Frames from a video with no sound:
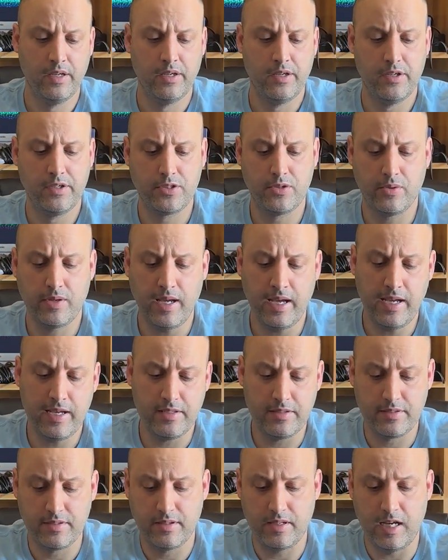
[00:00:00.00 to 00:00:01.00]
So
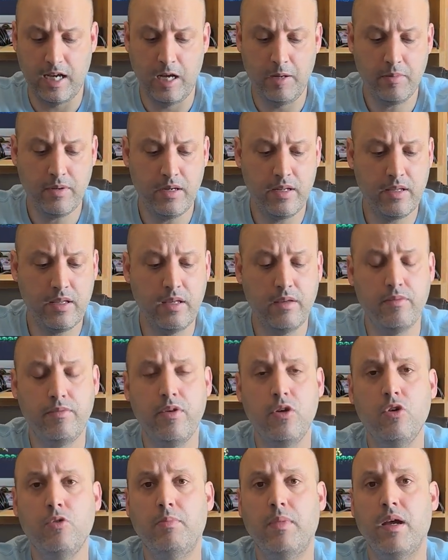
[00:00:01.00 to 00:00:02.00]
guys, I'm gonna give
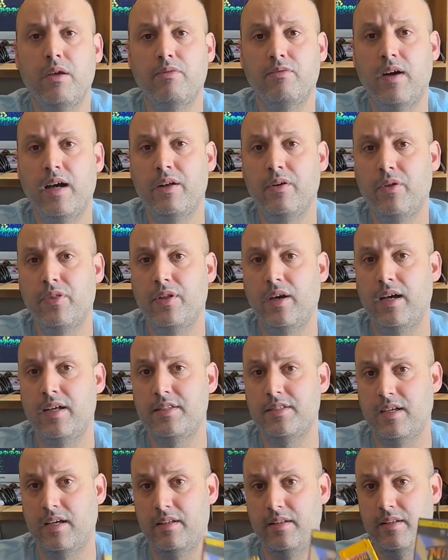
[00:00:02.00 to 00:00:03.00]
you my final
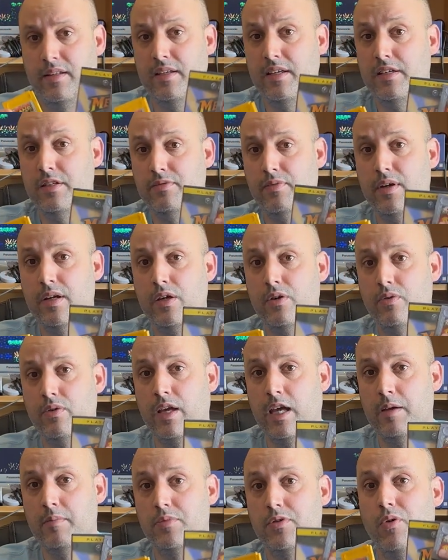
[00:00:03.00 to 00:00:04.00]
thoughts on these video
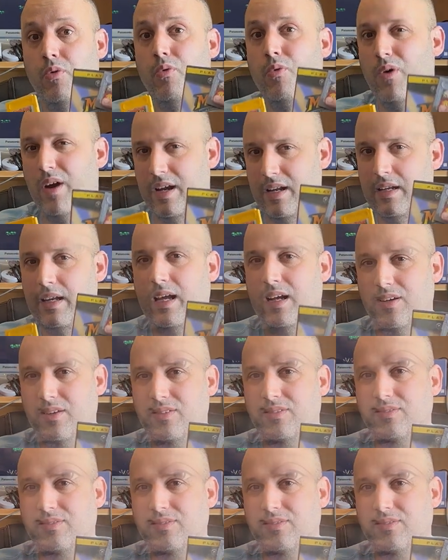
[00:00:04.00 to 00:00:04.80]
games right now.